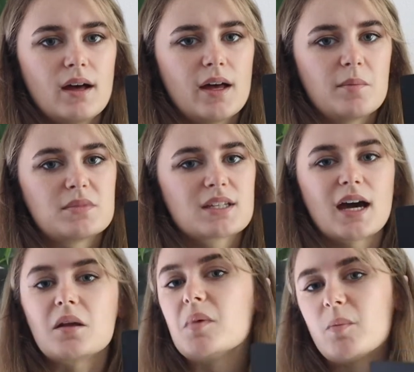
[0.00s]
To
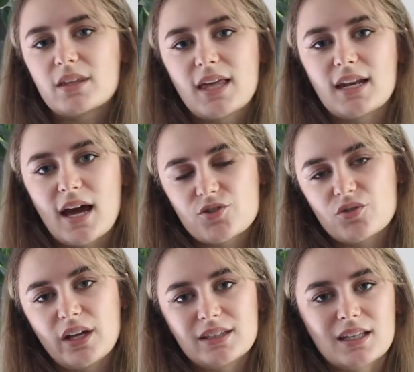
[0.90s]
kind of mimic that
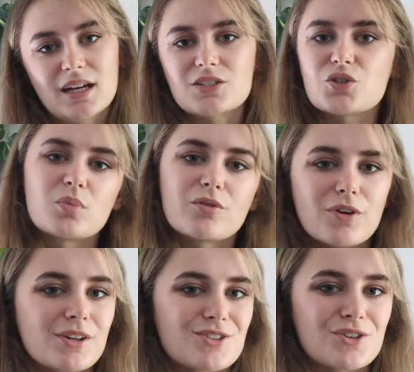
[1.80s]
natural light that I do
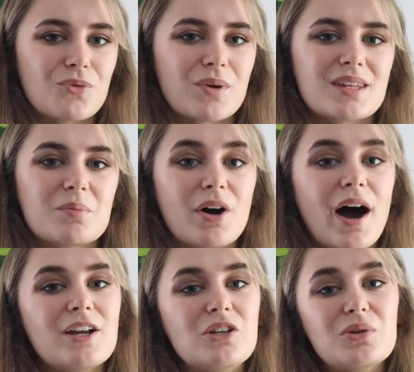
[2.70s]
prefer to shoot with.
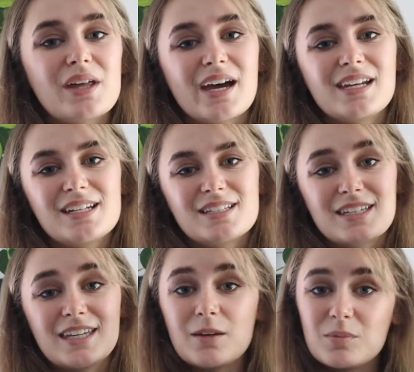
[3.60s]
But I knew that I needed
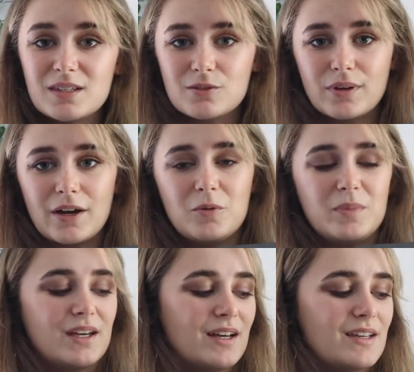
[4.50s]
to keep these around
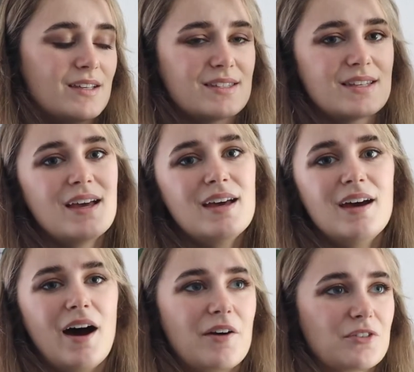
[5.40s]
because
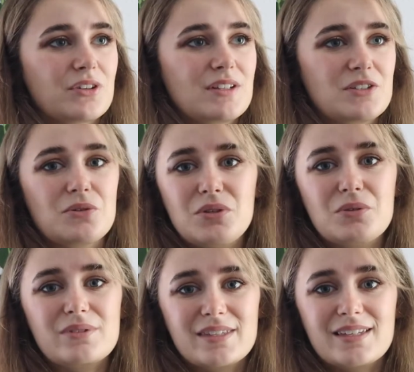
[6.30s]
I really do
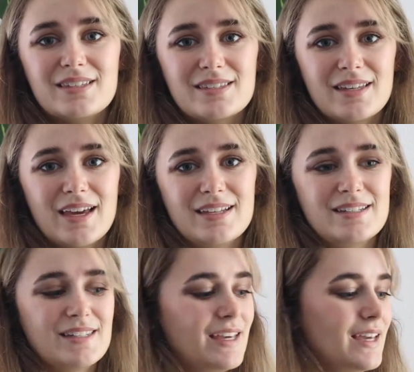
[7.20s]
use these,
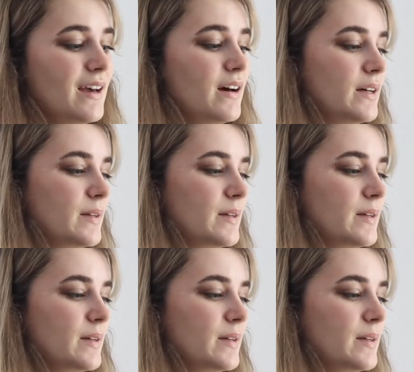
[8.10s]
and it